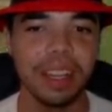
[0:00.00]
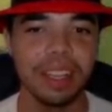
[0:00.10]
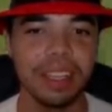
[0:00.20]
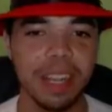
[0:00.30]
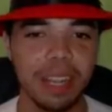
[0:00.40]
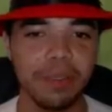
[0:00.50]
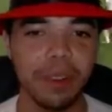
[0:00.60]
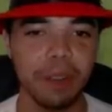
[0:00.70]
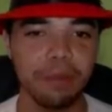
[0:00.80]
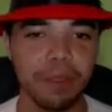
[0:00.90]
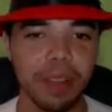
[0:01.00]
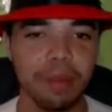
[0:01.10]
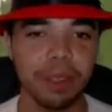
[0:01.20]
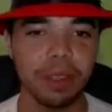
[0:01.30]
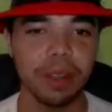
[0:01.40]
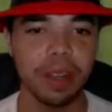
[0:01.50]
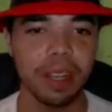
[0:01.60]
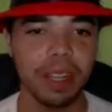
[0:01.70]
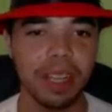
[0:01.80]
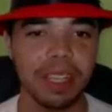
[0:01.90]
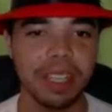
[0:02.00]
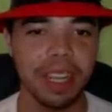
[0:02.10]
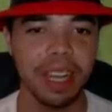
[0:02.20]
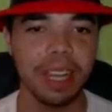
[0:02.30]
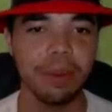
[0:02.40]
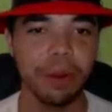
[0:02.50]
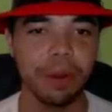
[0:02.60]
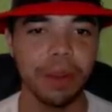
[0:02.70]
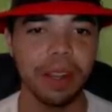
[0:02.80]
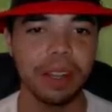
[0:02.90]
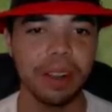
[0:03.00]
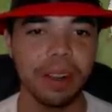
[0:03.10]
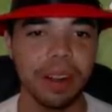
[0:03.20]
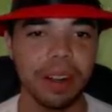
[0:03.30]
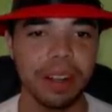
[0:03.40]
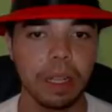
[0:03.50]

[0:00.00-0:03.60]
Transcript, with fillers: He's not even on full chemistry. He's an 81 rated card.